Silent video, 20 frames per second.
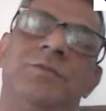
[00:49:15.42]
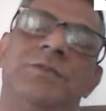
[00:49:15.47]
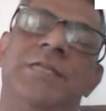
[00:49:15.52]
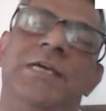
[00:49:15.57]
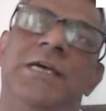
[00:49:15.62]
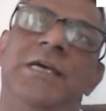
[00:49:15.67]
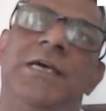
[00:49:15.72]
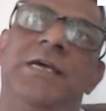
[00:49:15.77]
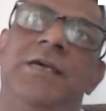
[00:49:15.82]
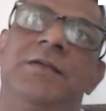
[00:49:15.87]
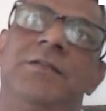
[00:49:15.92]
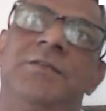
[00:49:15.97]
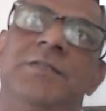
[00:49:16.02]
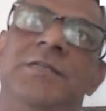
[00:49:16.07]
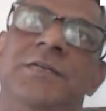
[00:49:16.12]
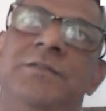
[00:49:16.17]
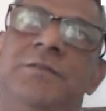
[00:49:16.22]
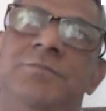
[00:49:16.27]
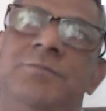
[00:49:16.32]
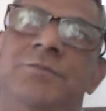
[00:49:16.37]
they
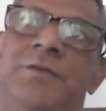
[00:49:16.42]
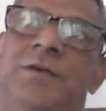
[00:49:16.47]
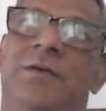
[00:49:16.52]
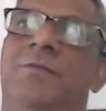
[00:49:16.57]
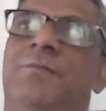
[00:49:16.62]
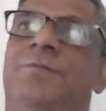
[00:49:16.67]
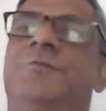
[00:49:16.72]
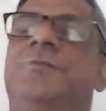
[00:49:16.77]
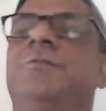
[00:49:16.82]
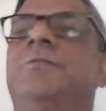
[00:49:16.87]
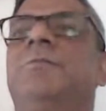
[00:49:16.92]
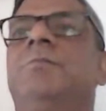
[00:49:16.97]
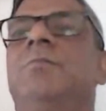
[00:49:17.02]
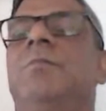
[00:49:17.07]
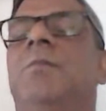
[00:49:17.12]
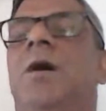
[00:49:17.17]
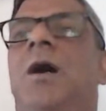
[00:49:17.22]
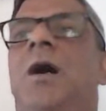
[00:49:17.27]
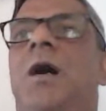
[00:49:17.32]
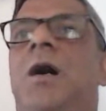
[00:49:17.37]
themselves
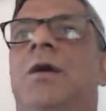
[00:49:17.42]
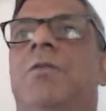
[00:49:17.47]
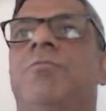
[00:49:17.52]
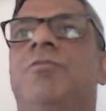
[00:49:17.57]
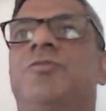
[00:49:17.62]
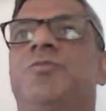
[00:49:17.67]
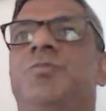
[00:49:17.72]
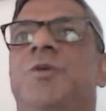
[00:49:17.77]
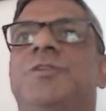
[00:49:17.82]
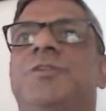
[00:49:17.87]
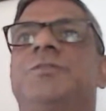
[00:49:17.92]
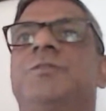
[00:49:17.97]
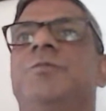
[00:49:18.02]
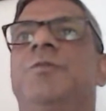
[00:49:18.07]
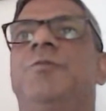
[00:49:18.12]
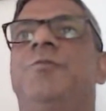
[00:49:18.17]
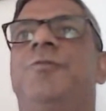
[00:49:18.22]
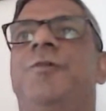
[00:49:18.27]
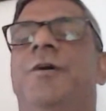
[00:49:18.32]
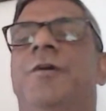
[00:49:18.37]
are
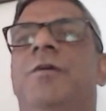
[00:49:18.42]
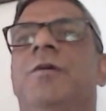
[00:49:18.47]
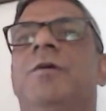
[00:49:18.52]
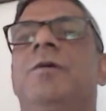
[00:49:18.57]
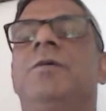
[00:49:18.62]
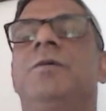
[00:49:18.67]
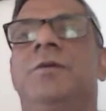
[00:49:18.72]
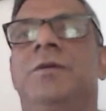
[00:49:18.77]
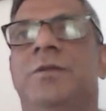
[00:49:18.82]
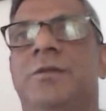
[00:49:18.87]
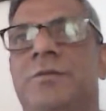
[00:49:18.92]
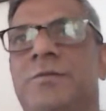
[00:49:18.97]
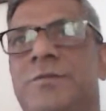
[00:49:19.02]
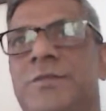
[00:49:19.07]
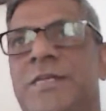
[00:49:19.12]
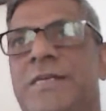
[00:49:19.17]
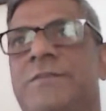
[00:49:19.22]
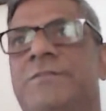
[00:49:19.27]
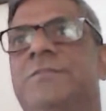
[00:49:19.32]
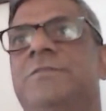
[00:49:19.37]
responsible for
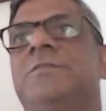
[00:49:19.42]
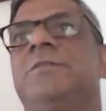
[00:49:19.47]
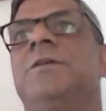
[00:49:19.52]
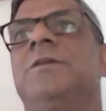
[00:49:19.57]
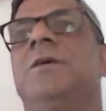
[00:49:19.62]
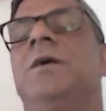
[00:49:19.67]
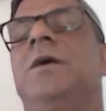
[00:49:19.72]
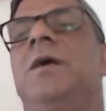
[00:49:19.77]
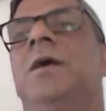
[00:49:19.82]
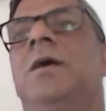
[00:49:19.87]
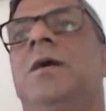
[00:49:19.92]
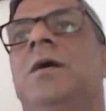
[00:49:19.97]
this